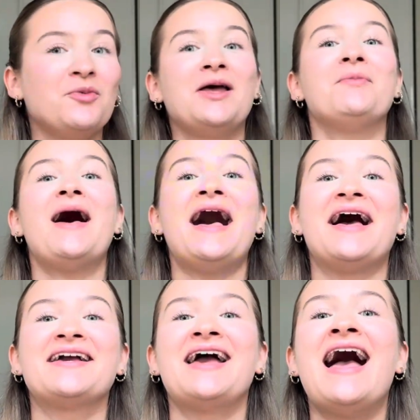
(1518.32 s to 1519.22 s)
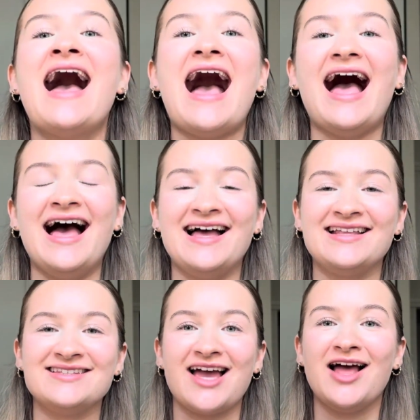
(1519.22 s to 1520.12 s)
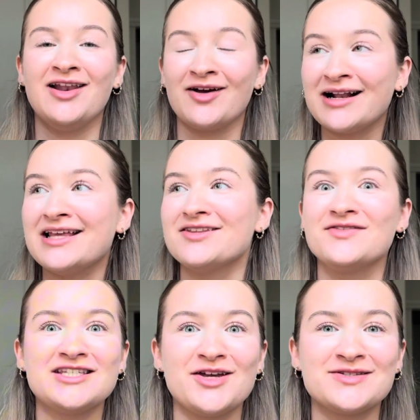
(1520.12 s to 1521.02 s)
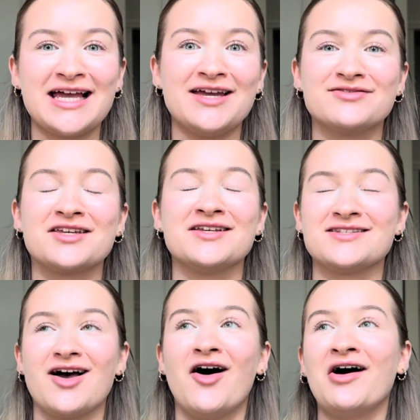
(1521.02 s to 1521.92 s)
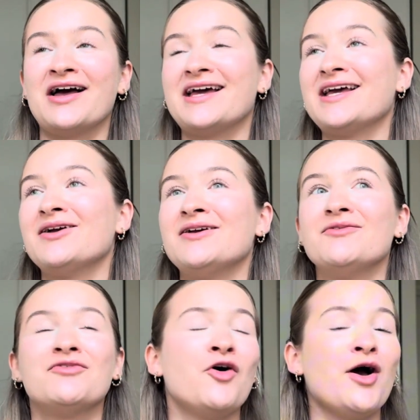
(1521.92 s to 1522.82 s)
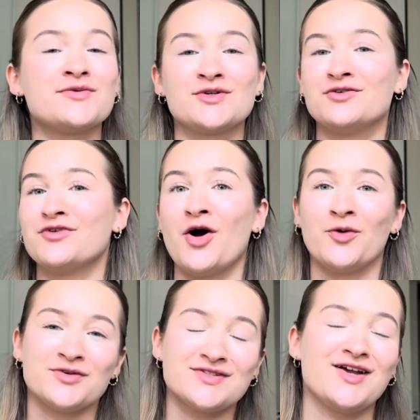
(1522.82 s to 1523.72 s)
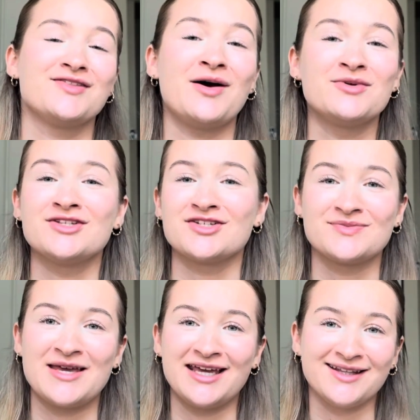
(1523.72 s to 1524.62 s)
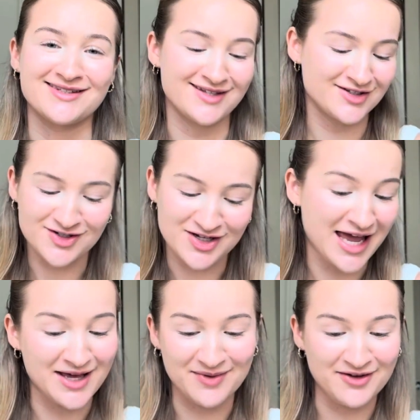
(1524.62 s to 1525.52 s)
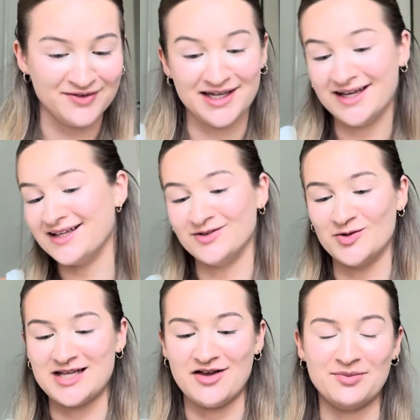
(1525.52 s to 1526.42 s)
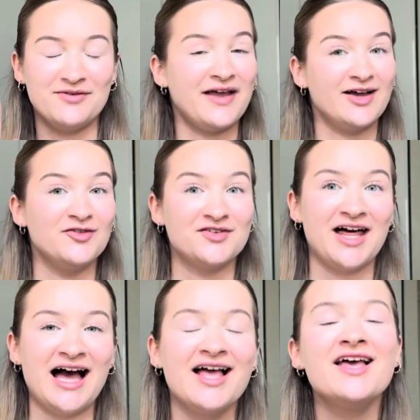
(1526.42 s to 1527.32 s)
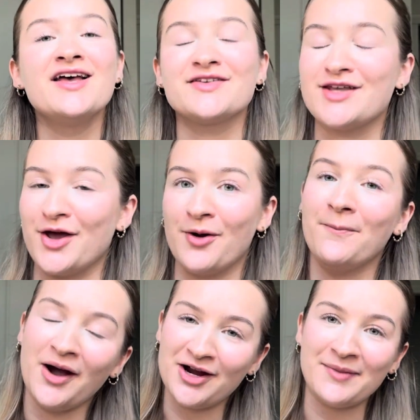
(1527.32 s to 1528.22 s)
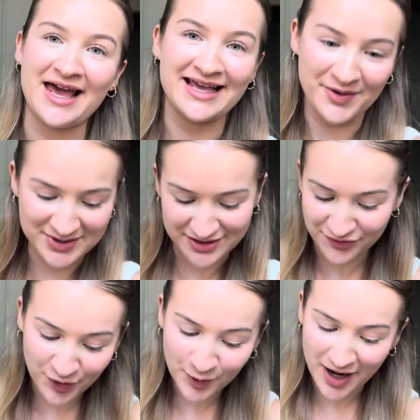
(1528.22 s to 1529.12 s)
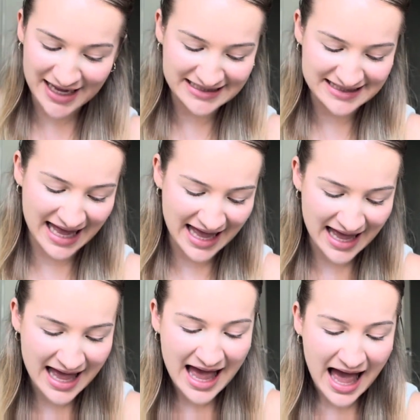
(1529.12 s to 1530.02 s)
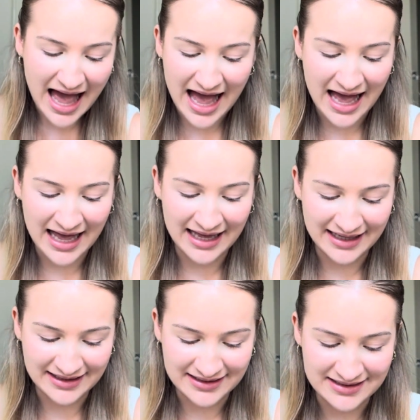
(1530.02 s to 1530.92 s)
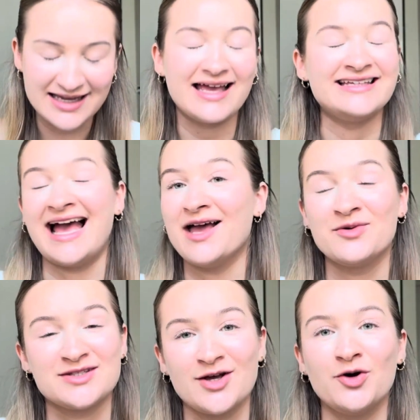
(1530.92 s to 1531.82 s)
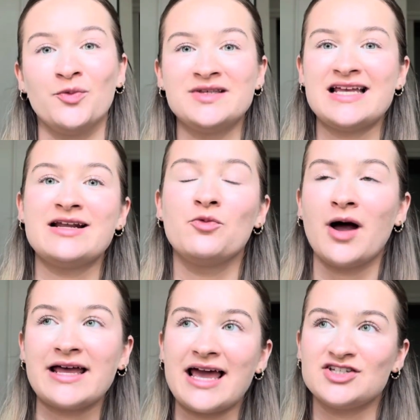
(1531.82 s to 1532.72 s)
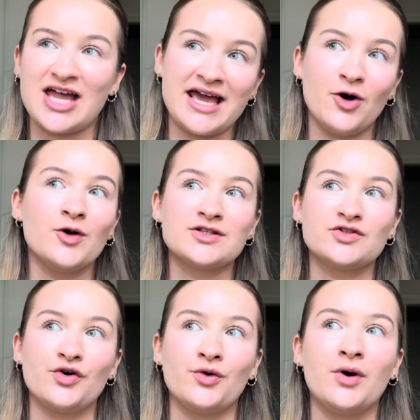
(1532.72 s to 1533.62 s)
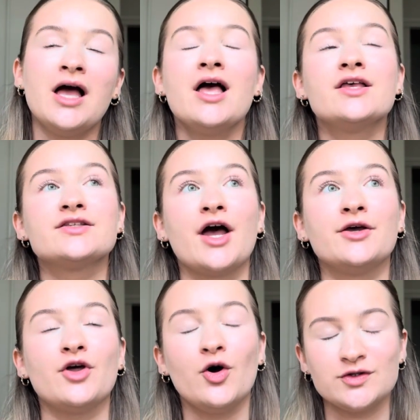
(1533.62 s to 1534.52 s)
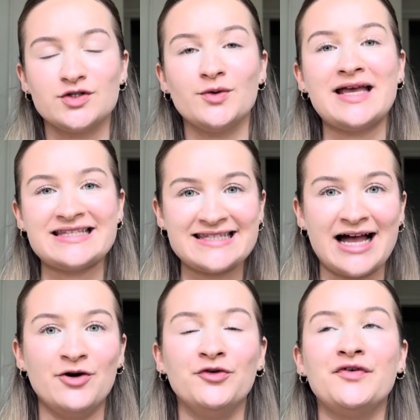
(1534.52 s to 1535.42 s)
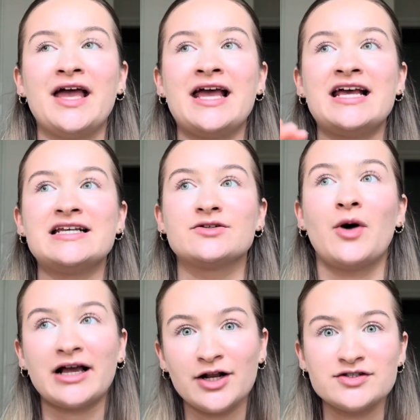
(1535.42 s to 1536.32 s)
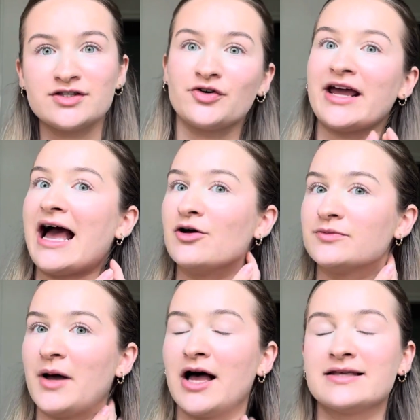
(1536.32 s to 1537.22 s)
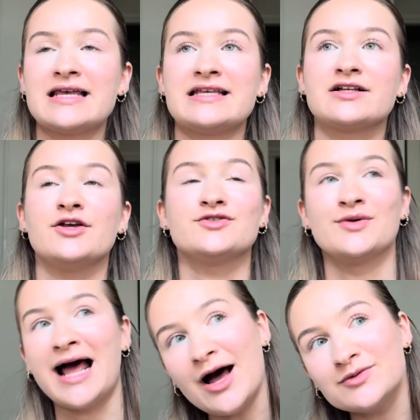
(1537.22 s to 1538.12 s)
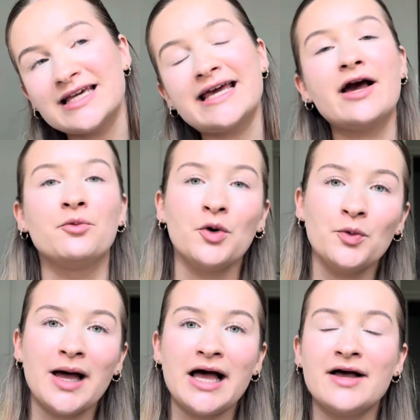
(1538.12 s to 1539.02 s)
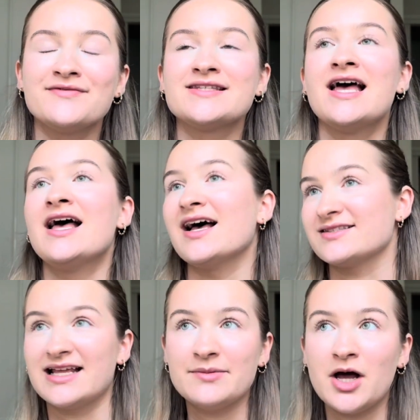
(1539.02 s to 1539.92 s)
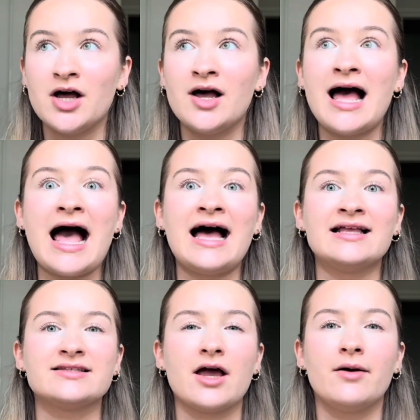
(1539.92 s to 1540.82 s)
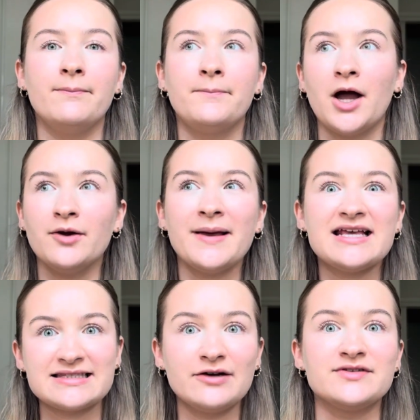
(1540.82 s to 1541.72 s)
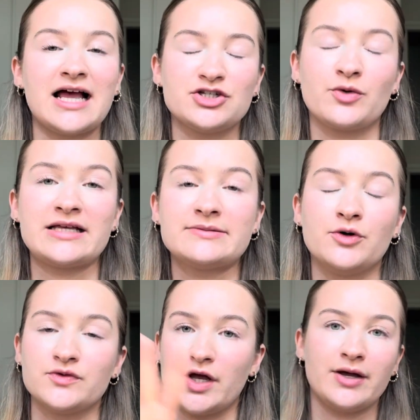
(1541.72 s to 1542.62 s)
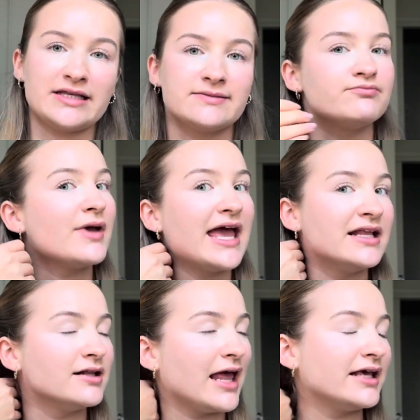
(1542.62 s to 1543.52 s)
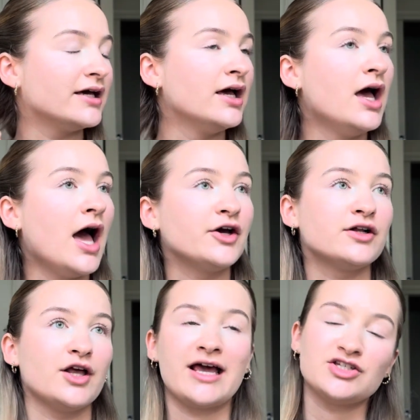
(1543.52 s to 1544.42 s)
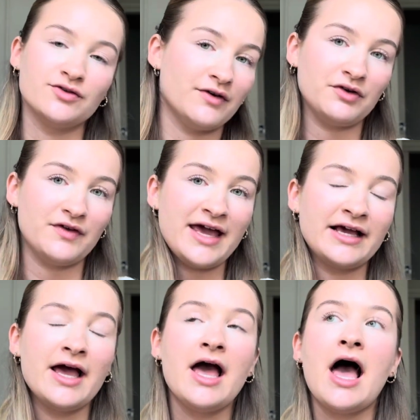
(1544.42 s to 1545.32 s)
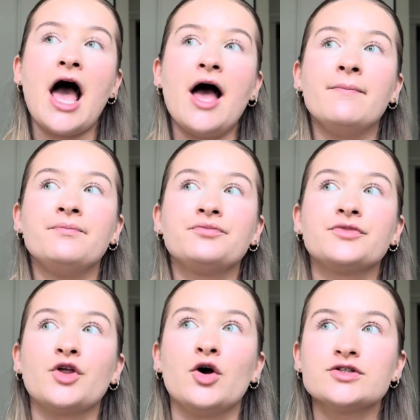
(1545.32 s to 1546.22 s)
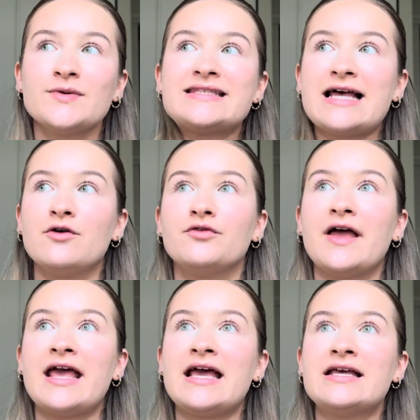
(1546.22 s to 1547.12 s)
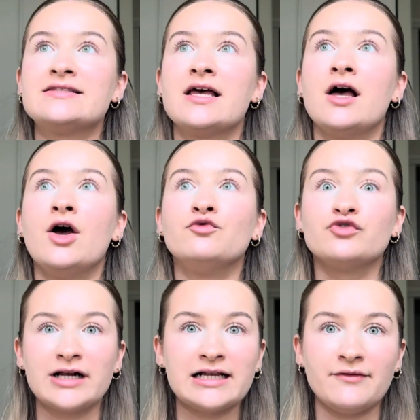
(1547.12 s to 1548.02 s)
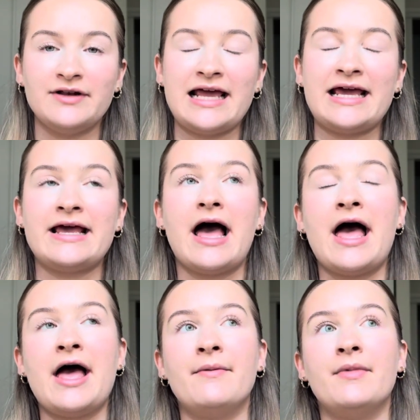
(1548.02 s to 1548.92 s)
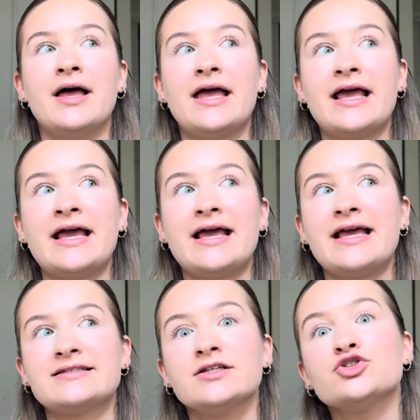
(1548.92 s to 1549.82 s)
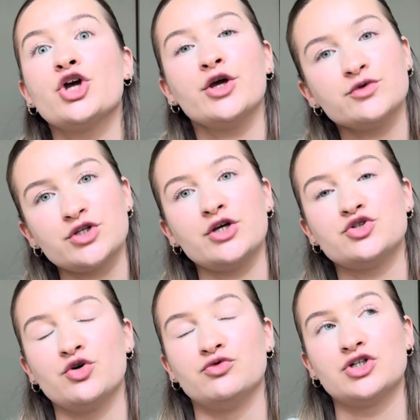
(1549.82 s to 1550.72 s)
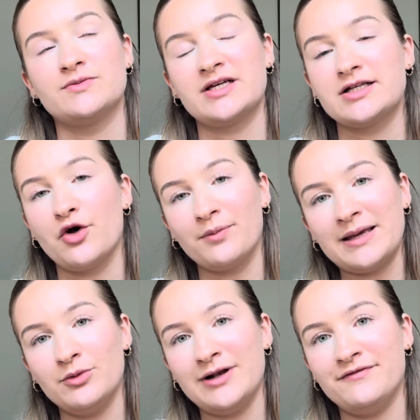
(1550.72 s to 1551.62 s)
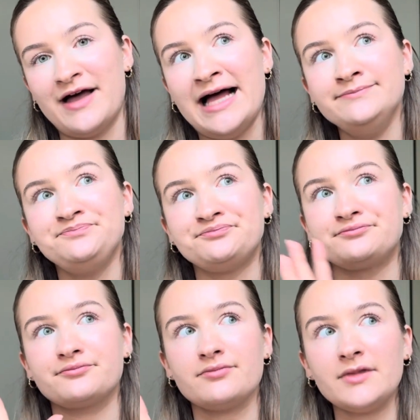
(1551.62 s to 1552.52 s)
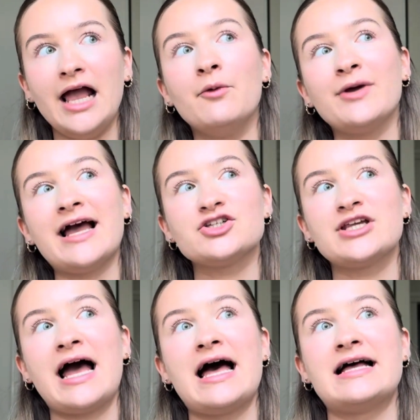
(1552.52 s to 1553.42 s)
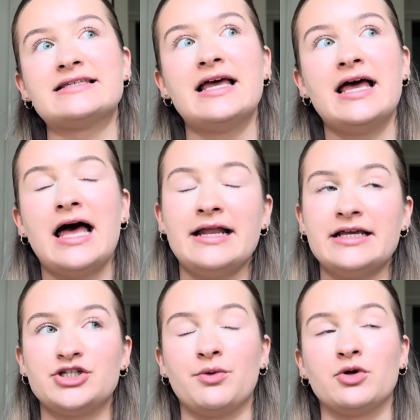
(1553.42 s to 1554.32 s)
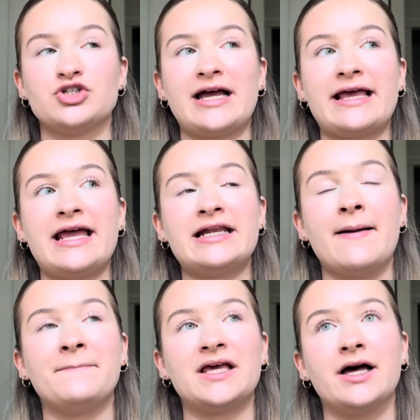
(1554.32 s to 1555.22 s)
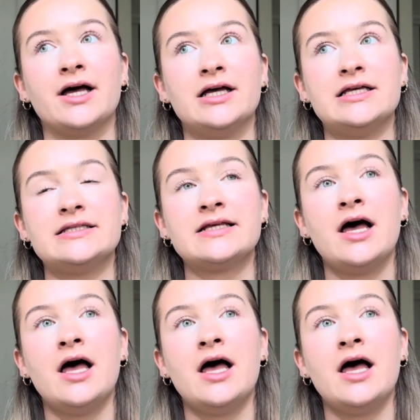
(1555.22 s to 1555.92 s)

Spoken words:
we're back, and luckily the video saved because I thought I was on a roll, so that would have just been such a shame if it had not saved, but thank God for that. So Byron Bay, yeah, we did 4 nights there. And yeah, it was so cool. We stayed at YHA hostel. So the hostel itself is quite close to the Greyhound bus. It's close to an Aldi, a Woolworths, a cinema, and Byron Bay itself is actually quite small, so it's in like a good location of everything. The hostel itself is really lovely. It isn't too social just because a lot of people live there, and we actually had an issue on check-in because